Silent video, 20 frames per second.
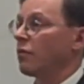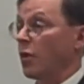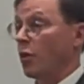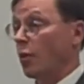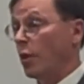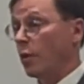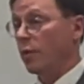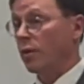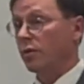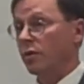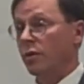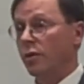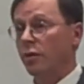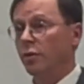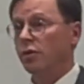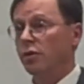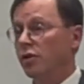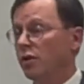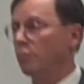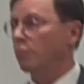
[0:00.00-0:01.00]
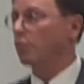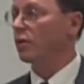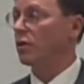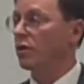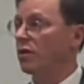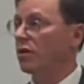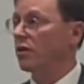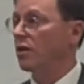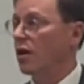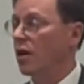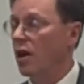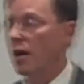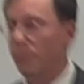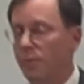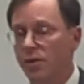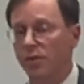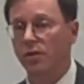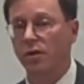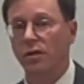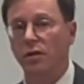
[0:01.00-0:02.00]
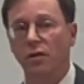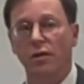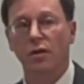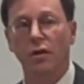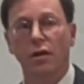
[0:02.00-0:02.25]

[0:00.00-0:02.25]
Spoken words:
What we were doing was completely the opposite.